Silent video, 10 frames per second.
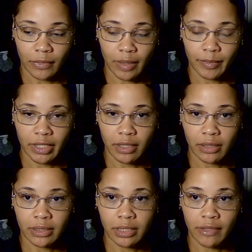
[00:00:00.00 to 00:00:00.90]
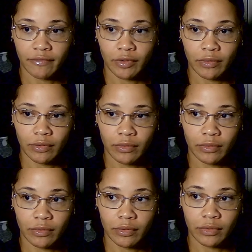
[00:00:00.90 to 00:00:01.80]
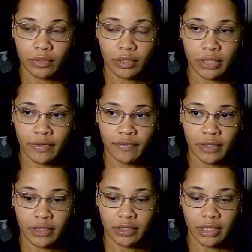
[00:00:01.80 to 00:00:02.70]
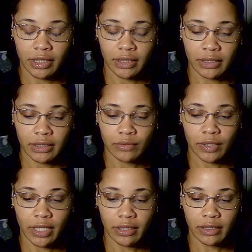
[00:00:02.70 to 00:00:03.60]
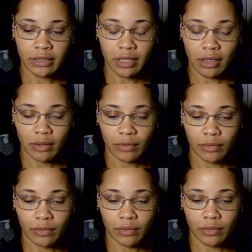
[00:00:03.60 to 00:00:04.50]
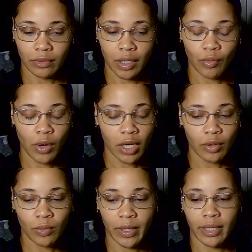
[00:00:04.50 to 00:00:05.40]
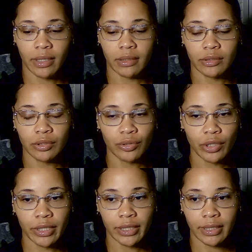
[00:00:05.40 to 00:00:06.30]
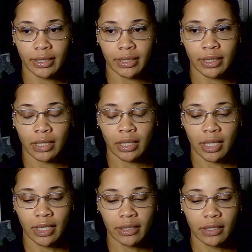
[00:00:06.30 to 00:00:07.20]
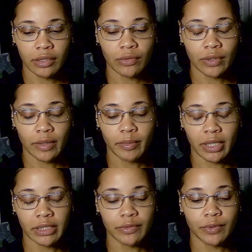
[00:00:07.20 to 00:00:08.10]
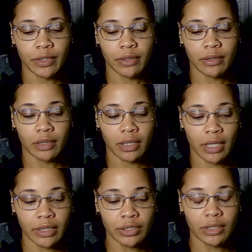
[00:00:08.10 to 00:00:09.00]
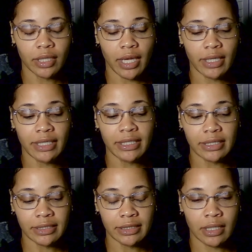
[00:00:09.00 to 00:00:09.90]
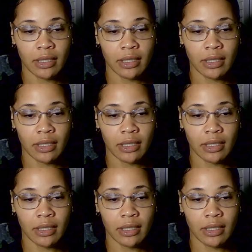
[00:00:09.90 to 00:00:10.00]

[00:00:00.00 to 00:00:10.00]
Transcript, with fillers: because if you you're given a chance to let this go, walk away, do your healing, and then you get blessed with the connection that is